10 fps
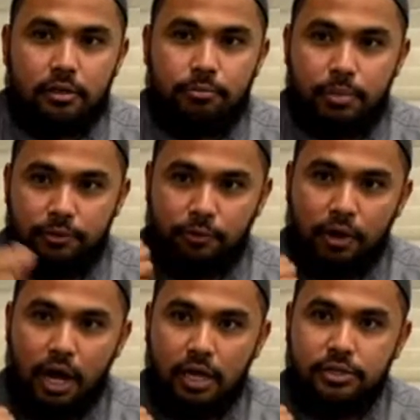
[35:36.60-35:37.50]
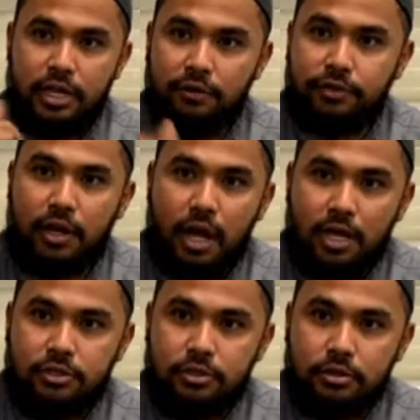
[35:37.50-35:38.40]
before Hajj and after
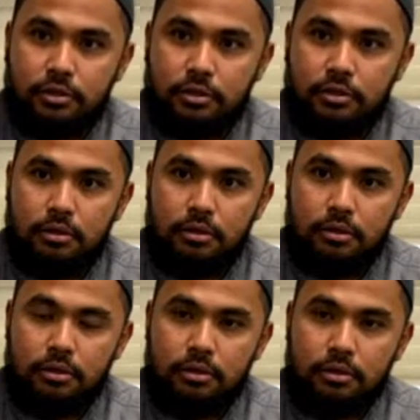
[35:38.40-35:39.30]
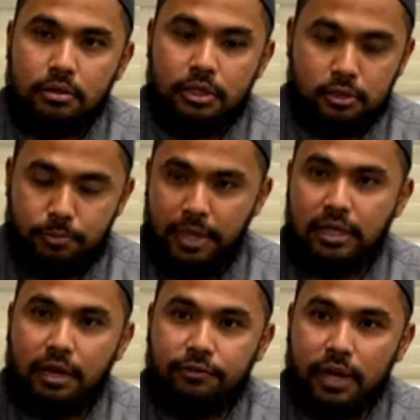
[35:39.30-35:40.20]
Hajj is better
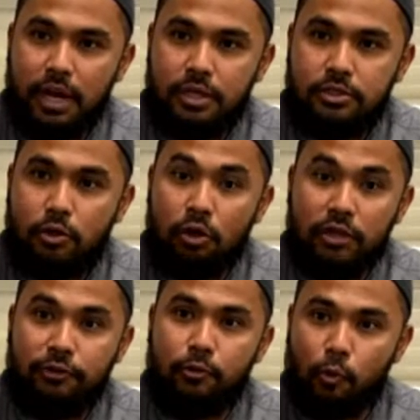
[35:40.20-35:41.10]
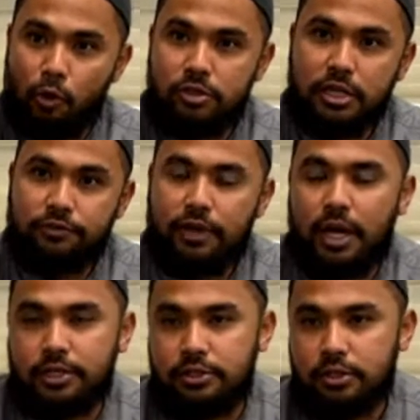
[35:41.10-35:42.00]
after Hajj or even worse after
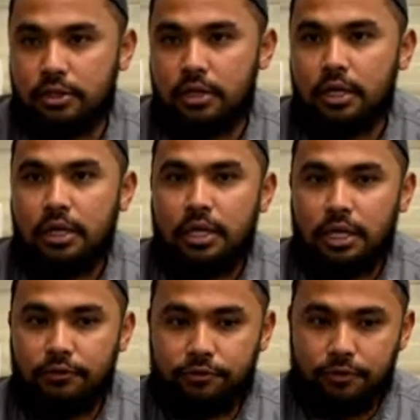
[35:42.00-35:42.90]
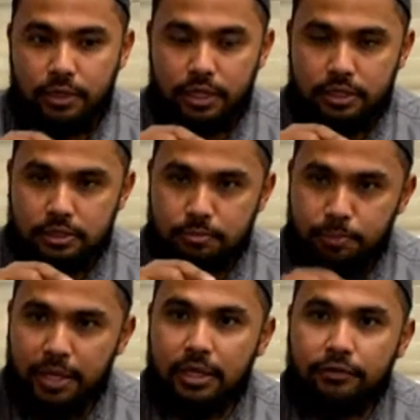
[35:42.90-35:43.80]
Hajj? If it's
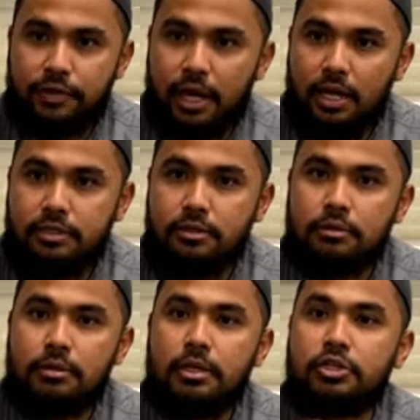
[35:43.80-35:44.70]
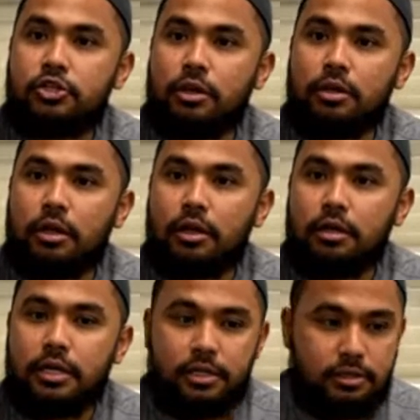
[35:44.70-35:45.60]
better after Hajj, inshallah,
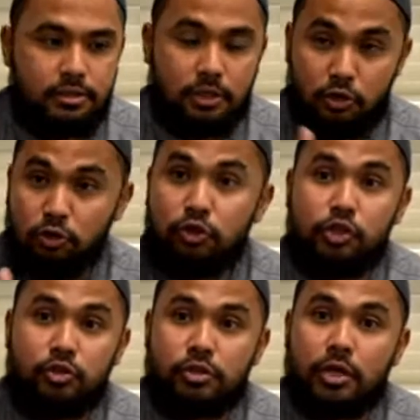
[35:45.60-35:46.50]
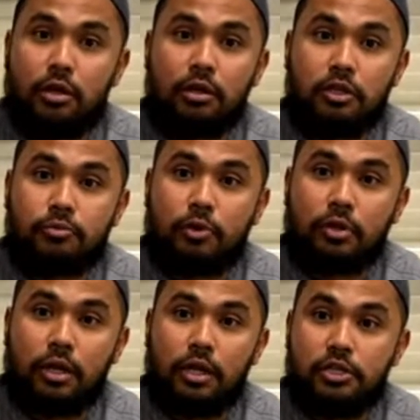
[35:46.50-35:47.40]
it's the good news that Allah subhanahu wa
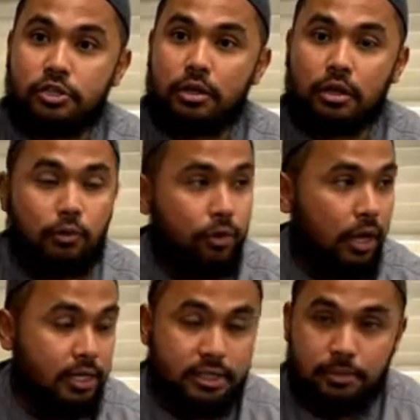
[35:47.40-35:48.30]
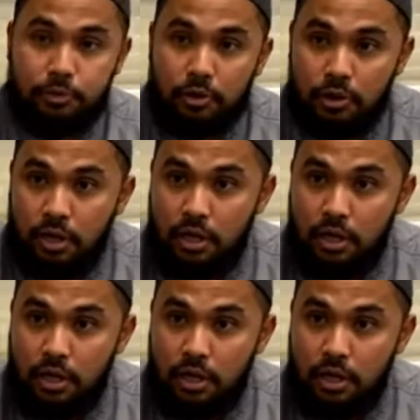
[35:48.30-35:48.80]
ta'ala, inshallah, will accept your